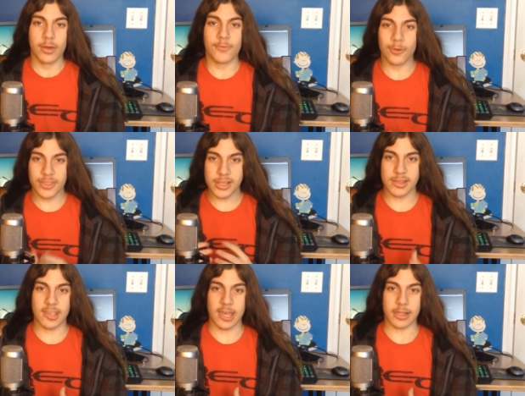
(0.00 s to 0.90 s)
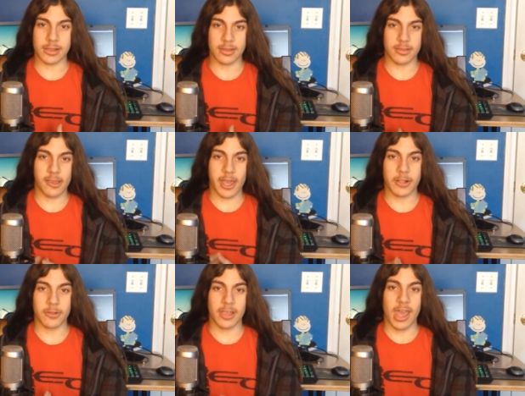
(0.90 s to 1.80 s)
For this test,
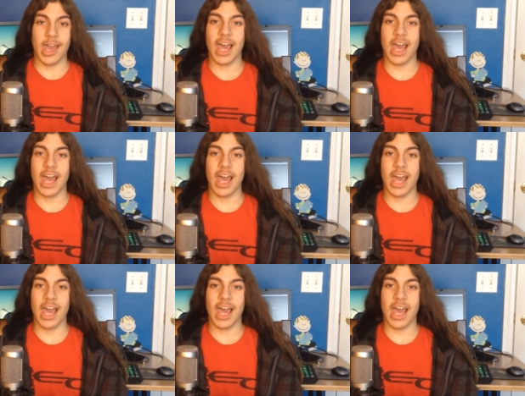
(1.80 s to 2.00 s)
titled